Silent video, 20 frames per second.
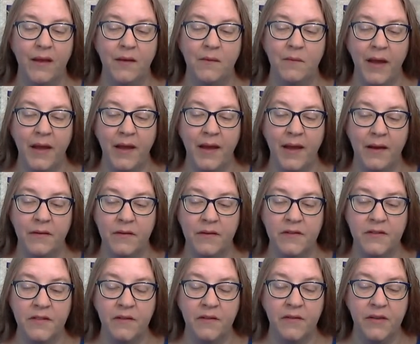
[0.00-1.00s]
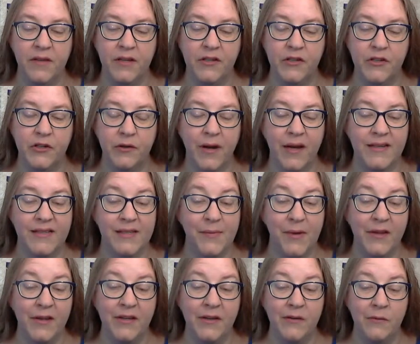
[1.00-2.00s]
My hours of leisure I
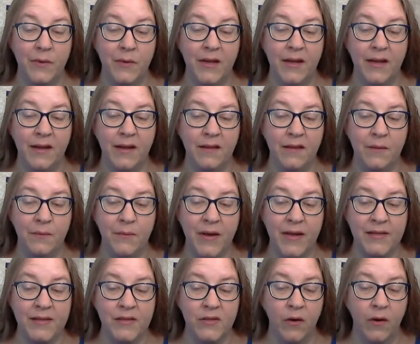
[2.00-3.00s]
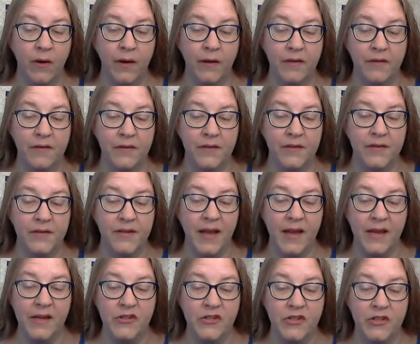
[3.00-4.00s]
spent in reading the best authors,
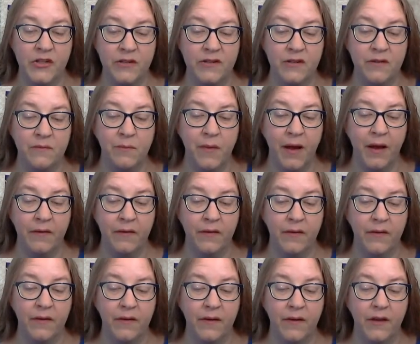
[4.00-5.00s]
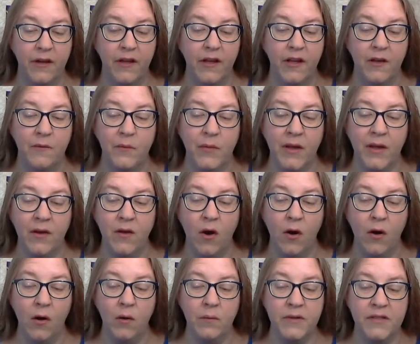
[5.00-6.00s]
ancient and modern, being
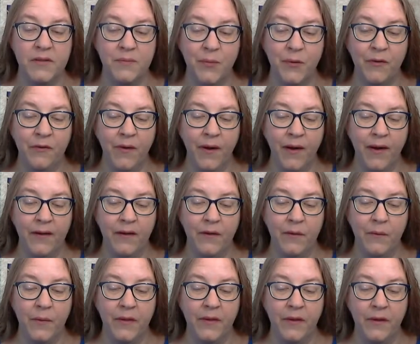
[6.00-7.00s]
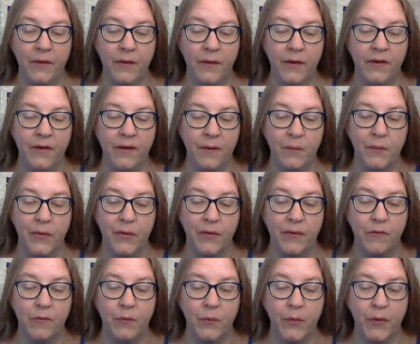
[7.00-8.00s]
always provided with a good number
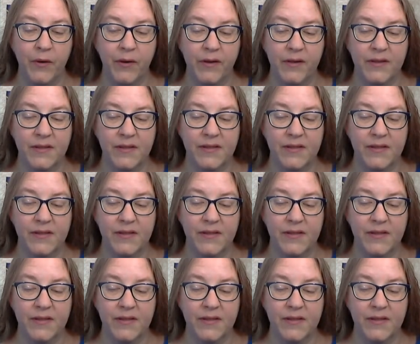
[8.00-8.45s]
of books